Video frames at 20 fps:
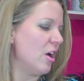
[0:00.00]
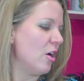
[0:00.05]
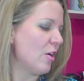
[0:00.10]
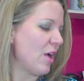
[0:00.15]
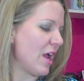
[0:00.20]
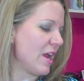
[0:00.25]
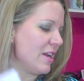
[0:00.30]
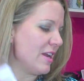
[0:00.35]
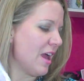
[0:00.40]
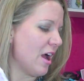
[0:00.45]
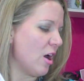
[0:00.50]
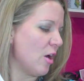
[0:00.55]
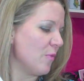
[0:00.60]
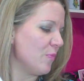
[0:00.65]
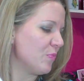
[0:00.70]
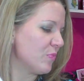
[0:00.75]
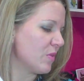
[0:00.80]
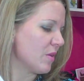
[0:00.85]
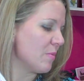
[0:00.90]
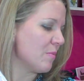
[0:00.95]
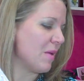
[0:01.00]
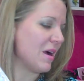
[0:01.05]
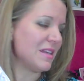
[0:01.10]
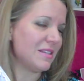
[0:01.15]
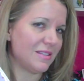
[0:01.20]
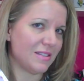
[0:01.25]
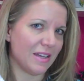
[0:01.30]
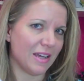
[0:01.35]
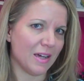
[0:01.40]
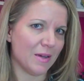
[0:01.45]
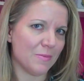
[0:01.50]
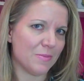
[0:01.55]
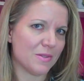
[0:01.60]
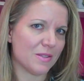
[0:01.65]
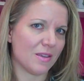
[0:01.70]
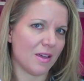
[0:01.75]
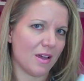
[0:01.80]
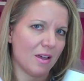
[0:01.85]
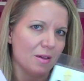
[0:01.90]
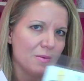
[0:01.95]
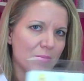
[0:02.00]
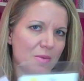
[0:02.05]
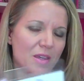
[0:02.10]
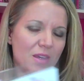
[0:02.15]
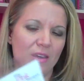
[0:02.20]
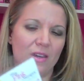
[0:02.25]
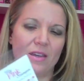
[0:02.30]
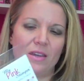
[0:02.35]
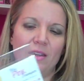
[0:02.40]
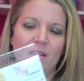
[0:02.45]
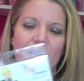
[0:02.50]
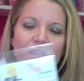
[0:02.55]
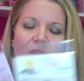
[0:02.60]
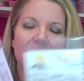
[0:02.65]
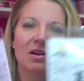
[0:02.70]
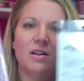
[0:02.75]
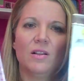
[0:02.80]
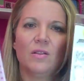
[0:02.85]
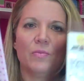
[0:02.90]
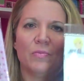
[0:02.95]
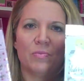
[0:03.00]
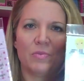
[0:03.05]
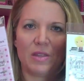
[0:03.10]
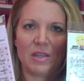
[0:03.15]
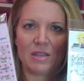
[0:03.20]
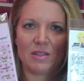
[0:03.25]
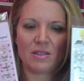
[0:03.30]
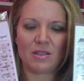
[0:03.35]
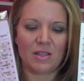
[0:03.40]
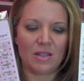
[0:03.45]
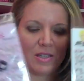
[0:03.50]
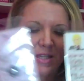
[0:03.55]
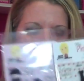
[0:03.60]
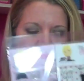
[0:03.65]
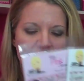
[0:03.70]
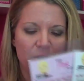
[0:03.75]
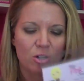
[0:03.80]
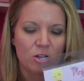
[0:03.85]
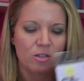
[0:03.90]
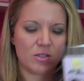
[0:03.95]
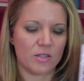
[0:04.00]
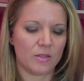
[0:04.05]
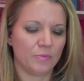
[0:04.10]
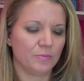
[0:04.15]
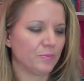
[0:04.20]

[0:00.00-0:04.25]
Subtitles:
Okay, now my stamps come in these containers,